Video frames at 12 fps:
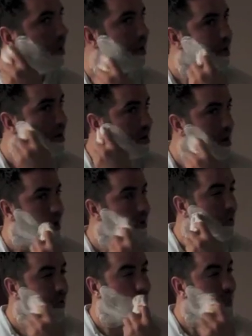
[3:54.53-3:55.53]
but I
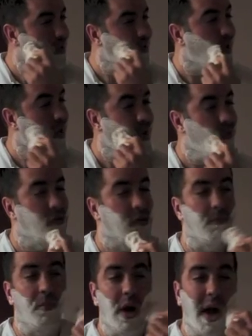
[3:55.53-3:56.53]
know that he said he was
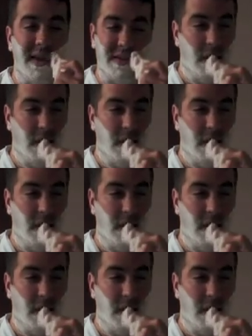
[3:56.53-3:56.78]
surprised